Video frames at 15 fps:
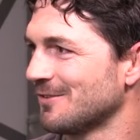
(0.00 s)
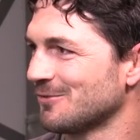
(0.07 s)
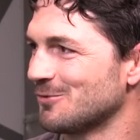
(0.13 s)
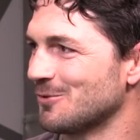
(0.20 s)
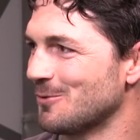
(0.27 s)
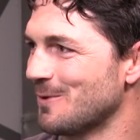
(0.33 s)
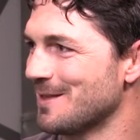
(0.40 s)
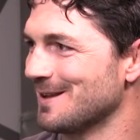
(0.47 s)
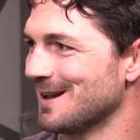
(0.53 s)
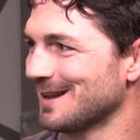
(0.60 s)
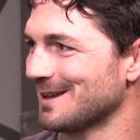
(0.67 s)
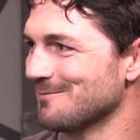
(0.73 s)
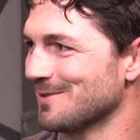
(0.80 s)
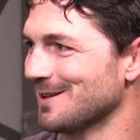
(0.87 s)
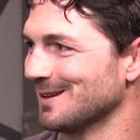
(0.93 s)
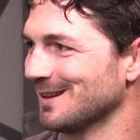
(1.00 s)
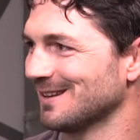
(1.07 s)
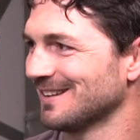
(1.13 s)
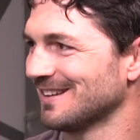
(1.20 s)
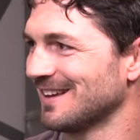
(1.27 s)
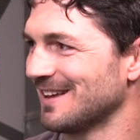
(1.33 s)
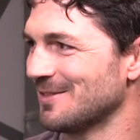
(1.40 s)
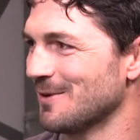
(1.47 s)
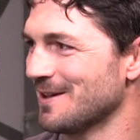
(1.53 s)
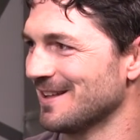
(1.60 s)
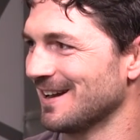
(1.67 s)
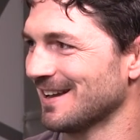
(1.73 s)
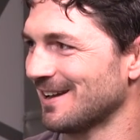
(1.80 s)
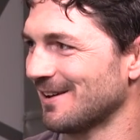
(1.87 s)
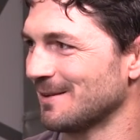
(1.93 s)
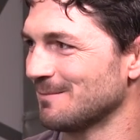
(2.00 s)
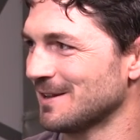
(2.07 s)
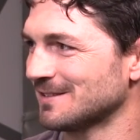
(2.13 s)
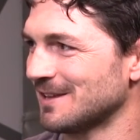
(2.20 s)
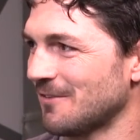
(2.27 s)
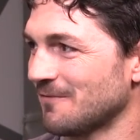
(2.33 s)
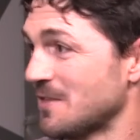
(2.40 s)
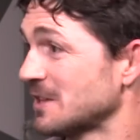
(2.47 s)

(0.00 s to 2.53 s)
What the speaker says: through the way that I competed and the way that I carried myself.